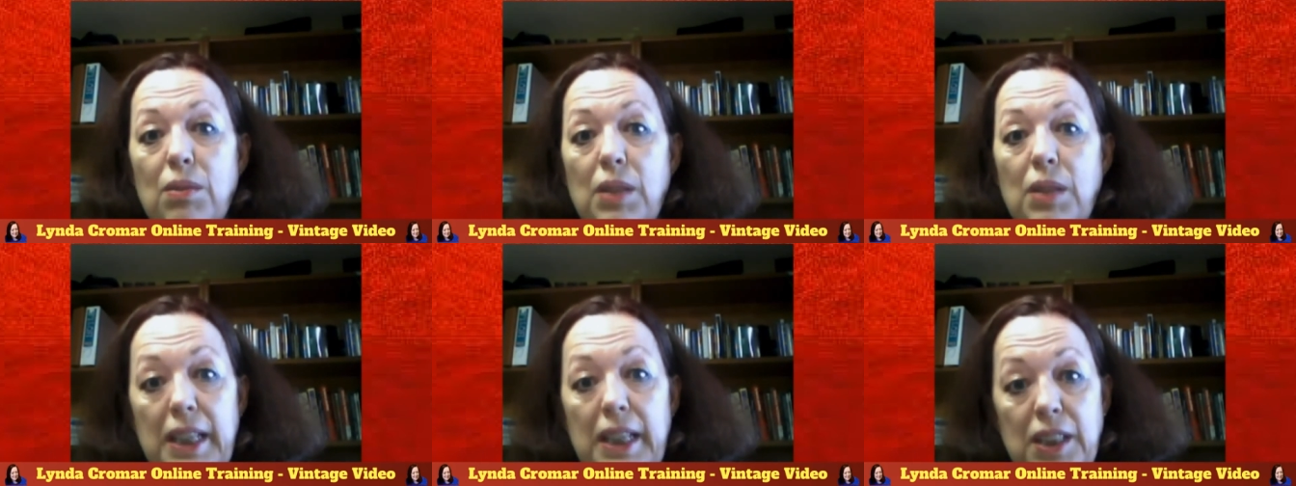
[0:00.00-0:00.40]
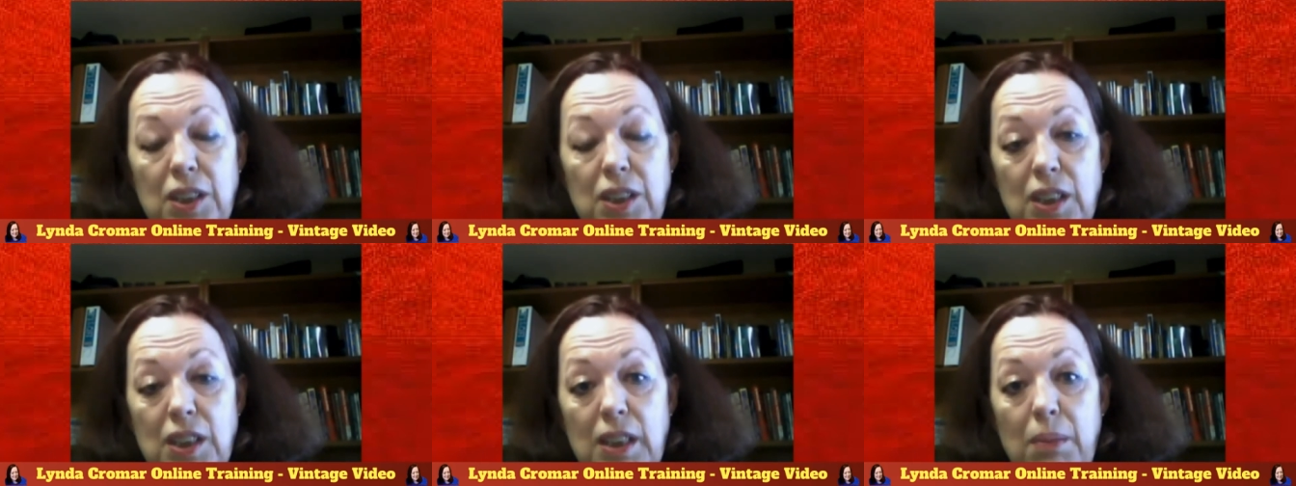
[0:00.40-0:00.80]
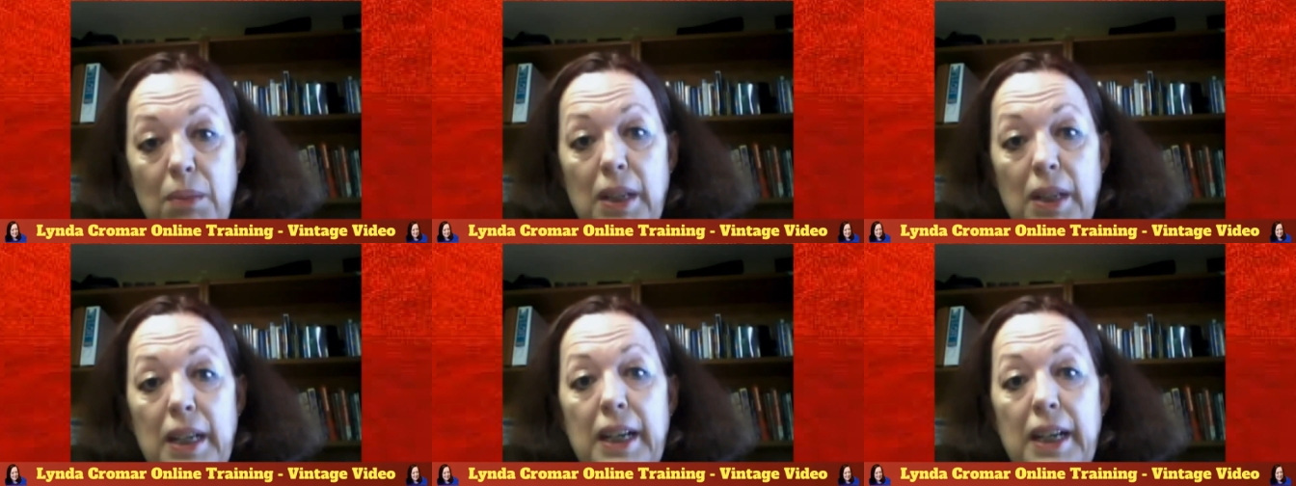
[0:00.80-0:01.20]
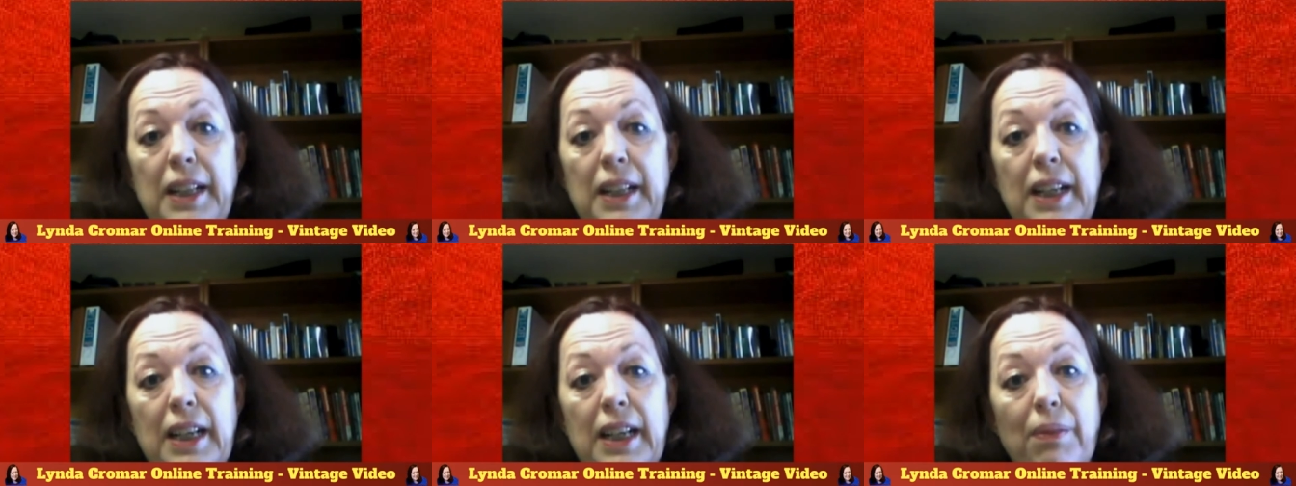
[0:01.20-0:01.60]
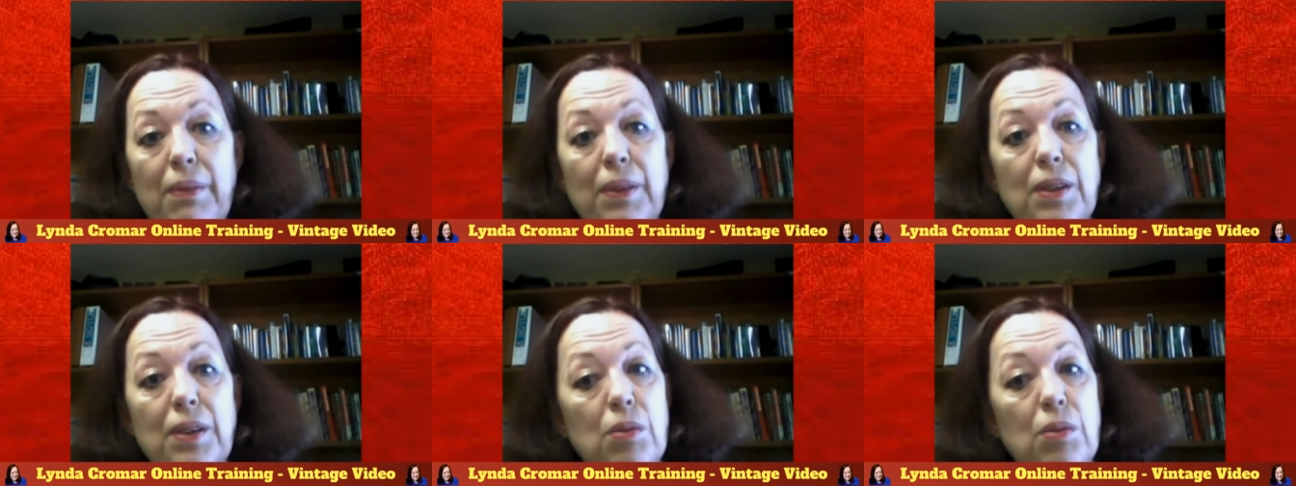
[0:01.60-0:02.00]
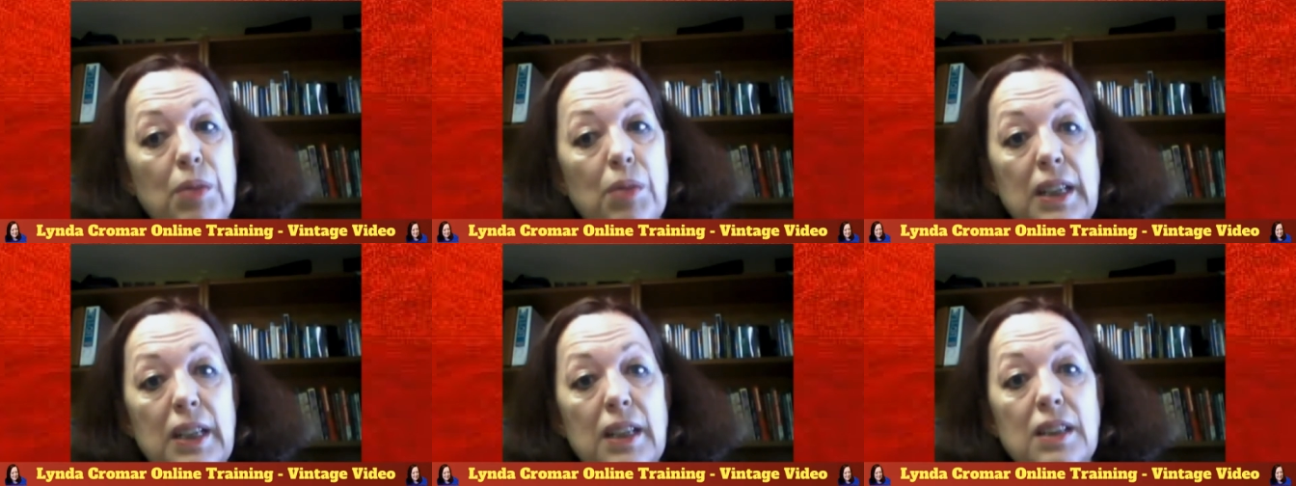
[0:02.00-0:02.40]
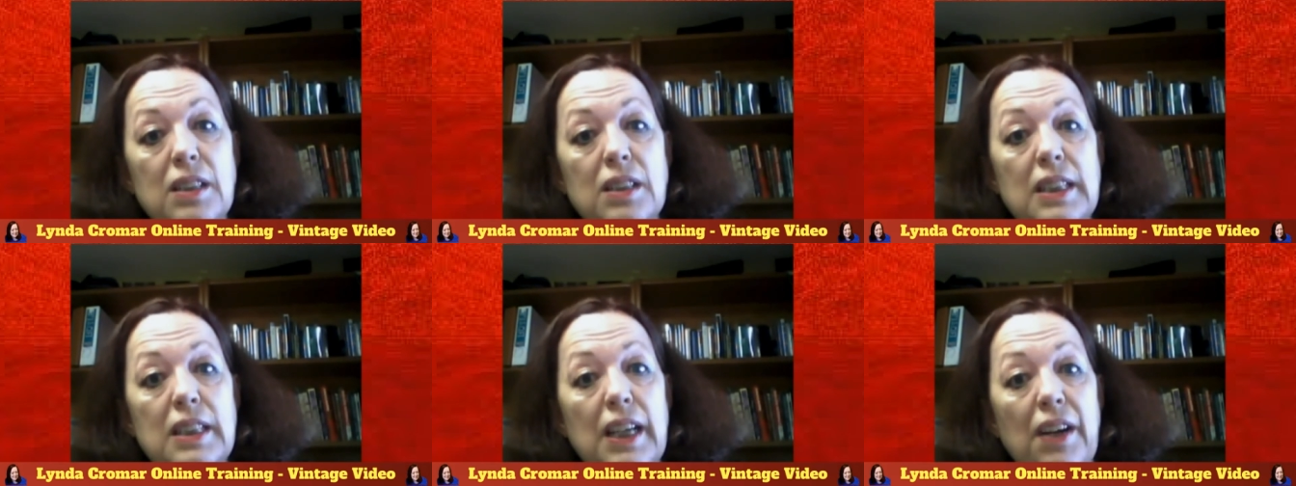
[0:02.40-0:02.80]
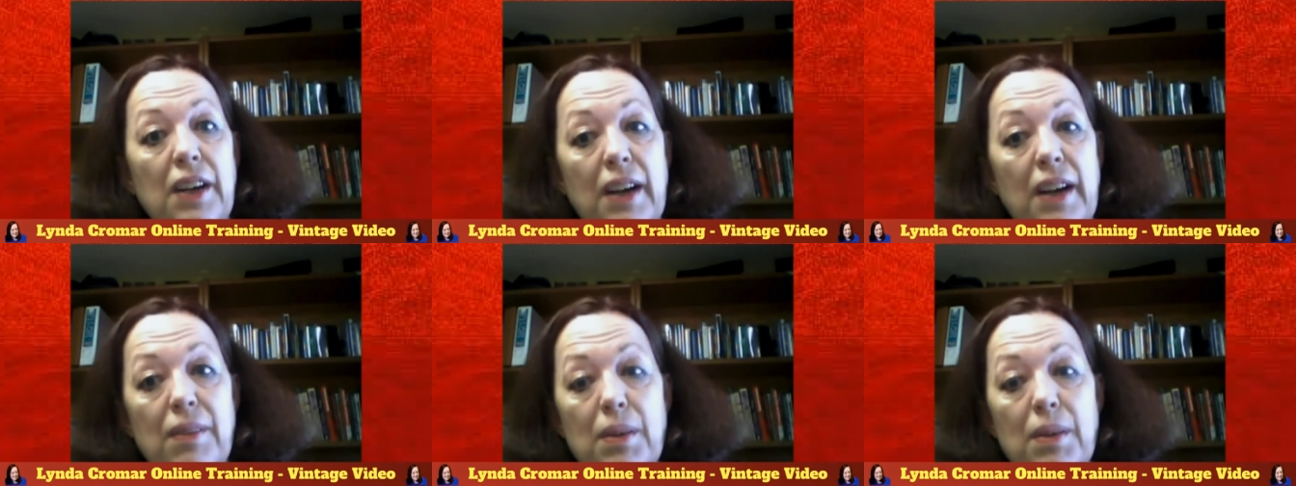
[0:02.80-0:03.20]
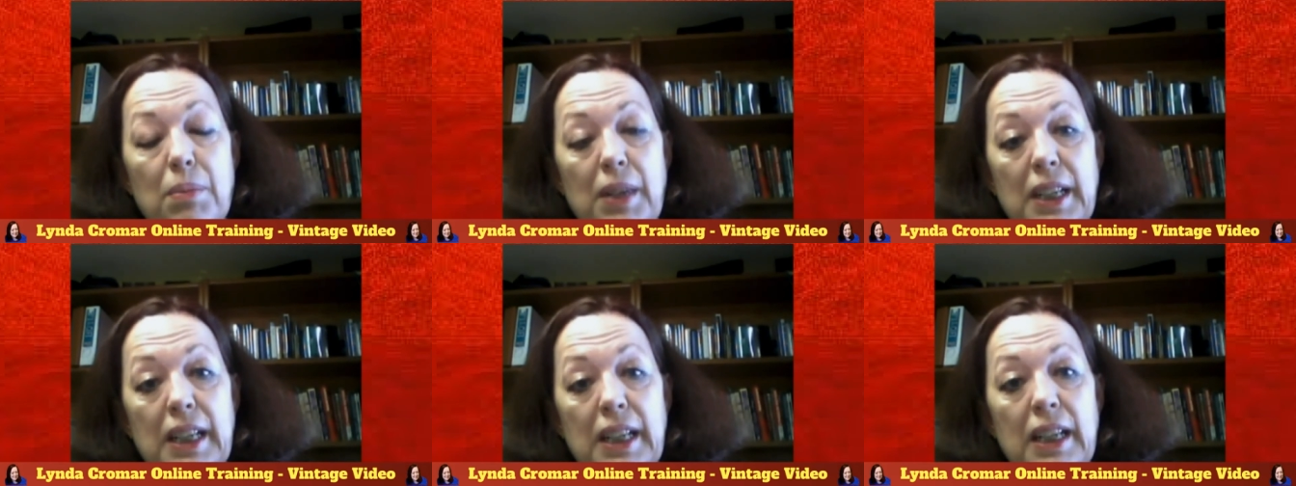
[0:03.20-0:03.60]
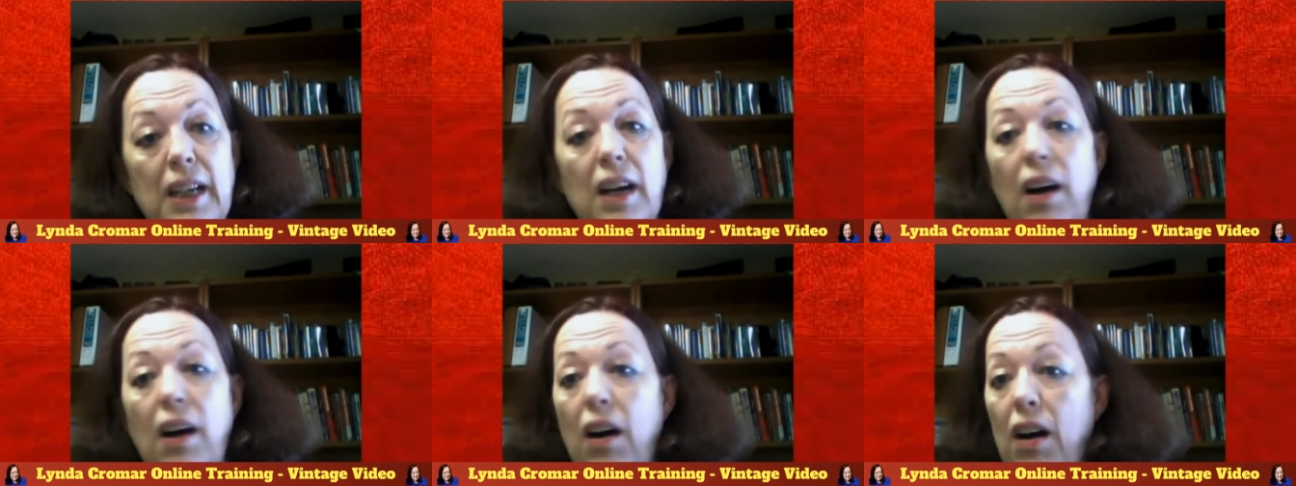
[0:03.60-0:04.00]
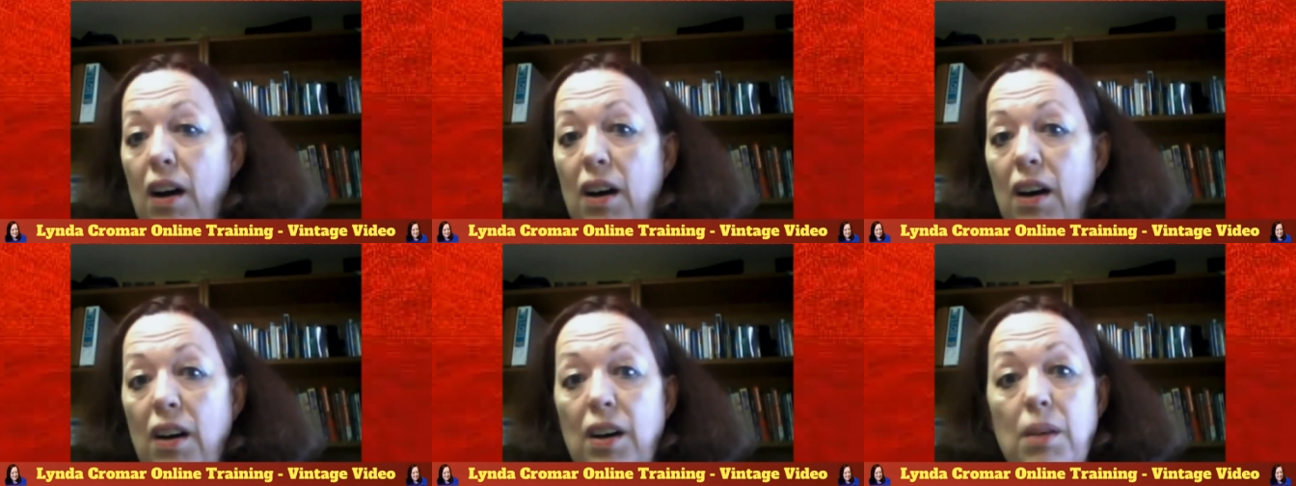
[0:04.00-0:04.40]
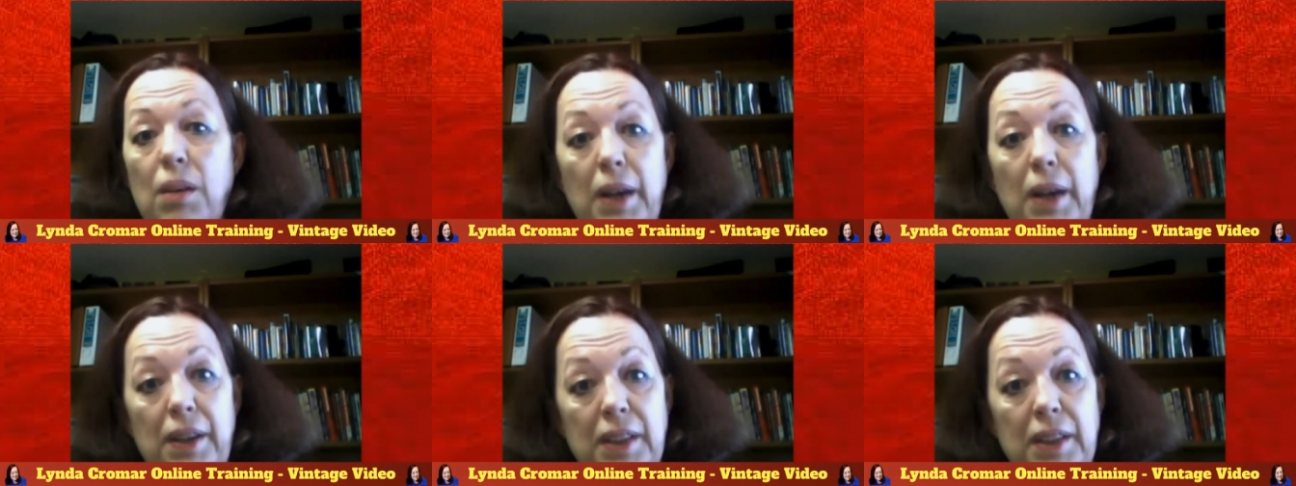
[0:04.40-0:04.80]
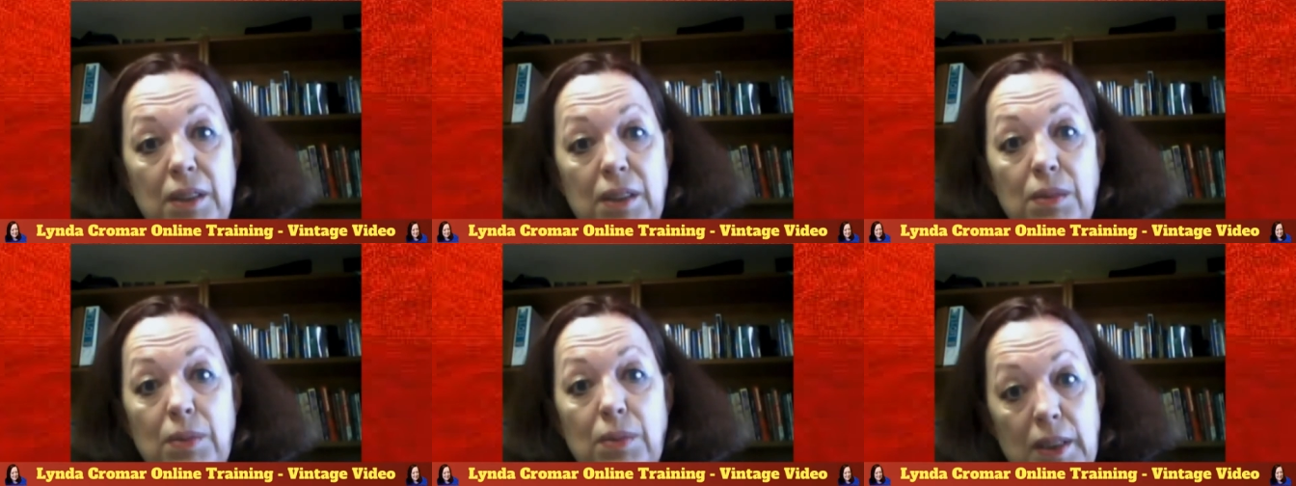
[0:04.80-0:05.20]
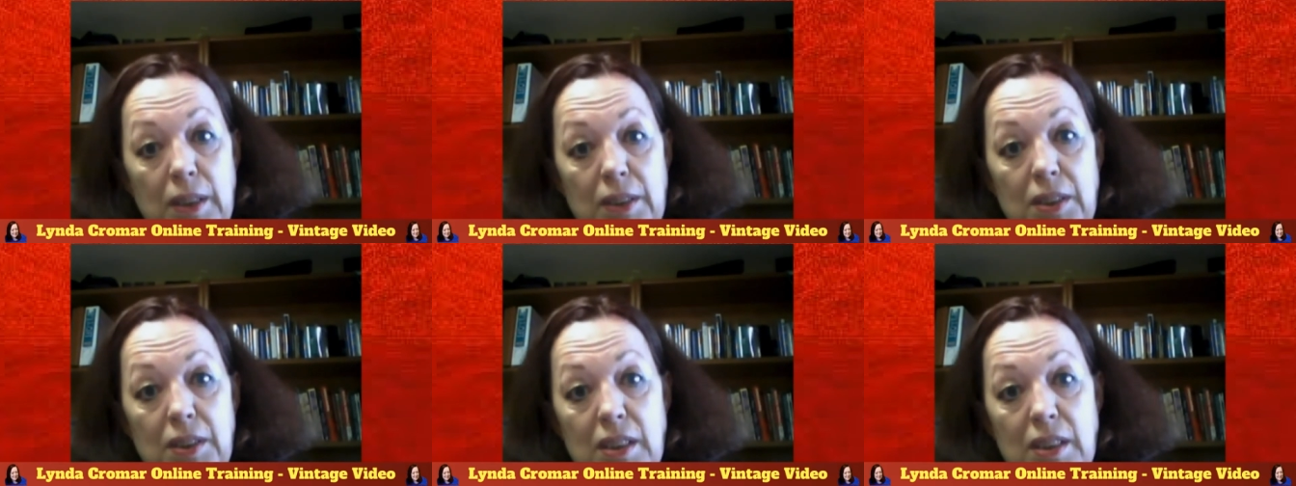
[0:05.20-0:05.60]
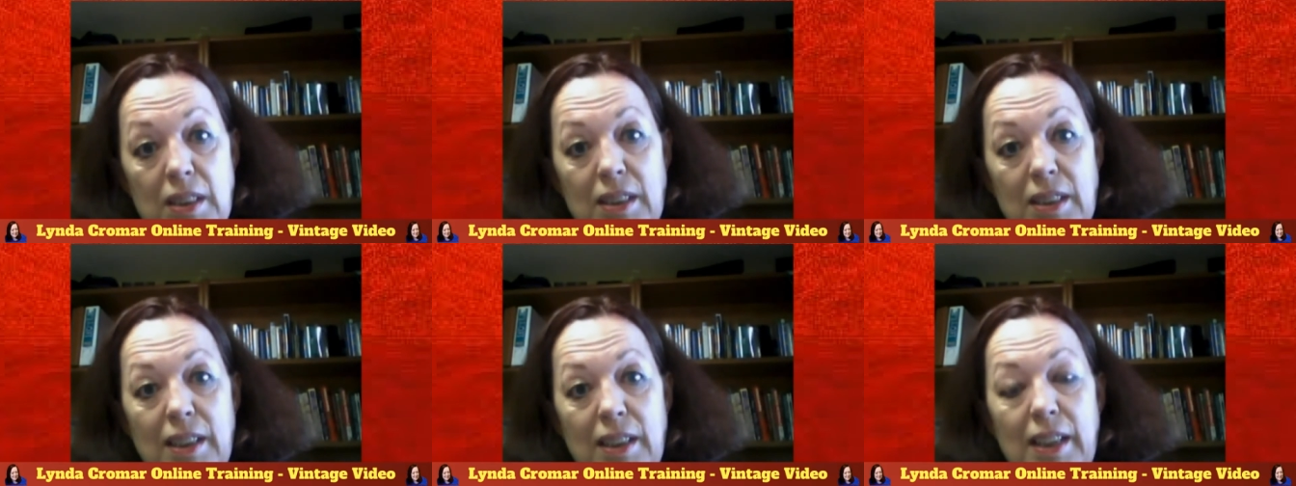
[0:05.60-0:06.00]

relationship than if you're quick to tell everybody all about you first.